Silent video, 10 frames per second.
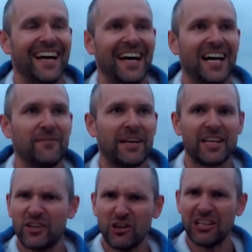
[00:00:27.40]
And
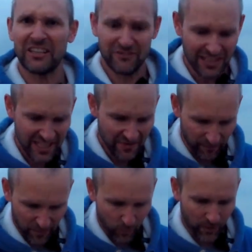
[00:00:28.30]
a codling for Liam.
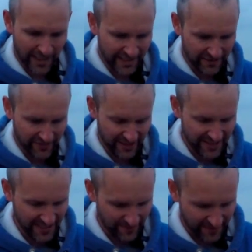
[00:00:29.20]
Where did he find
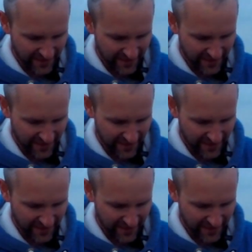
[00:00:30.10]
that?